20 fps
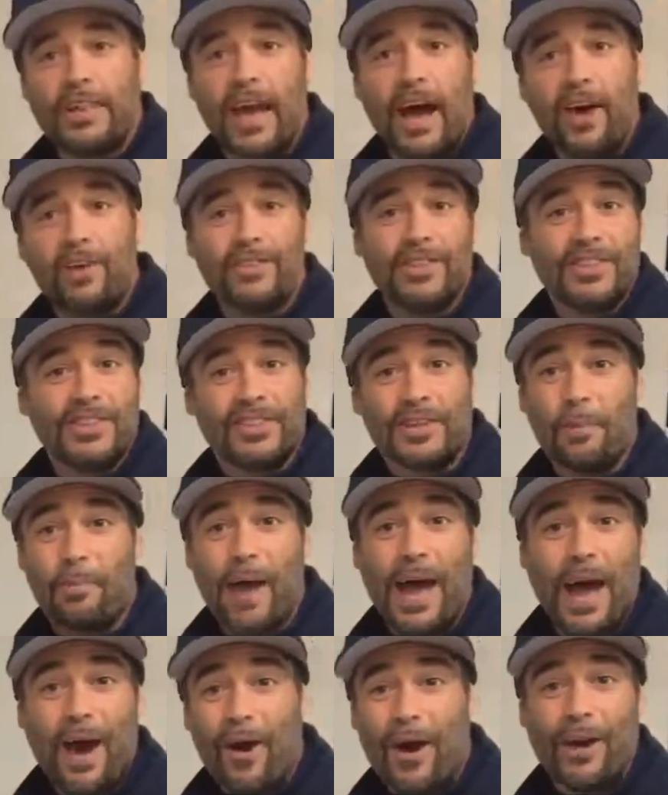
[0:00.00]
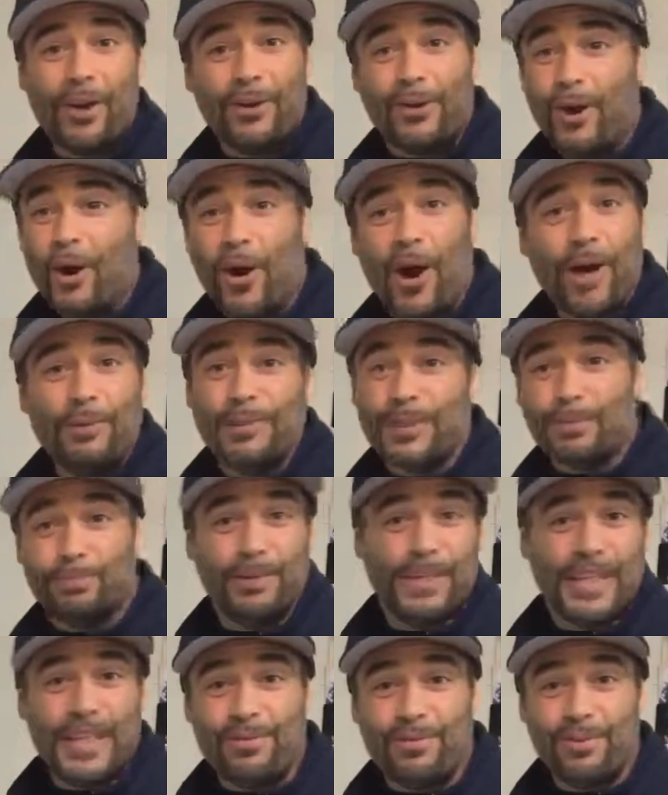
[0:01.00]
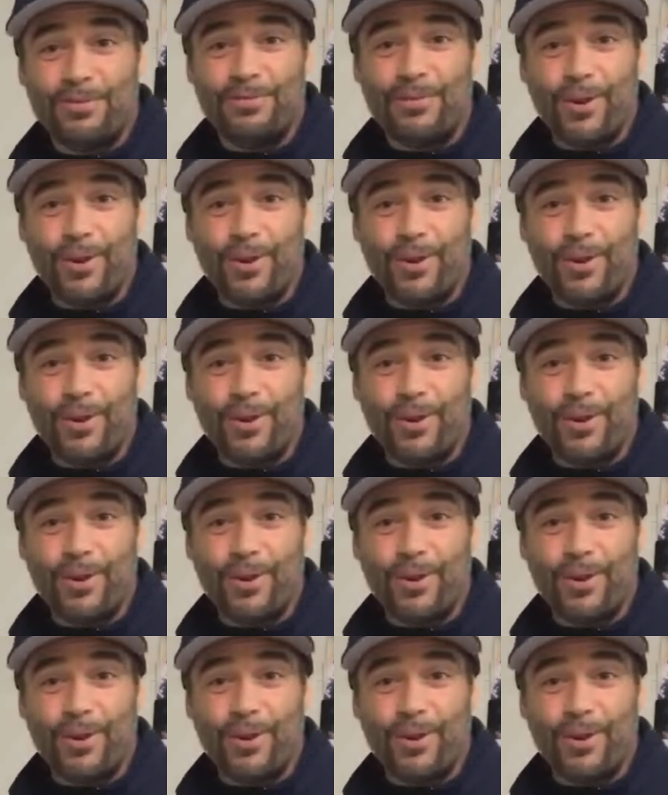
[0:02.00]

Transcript: thousand somehow. I don't know. I'm just believing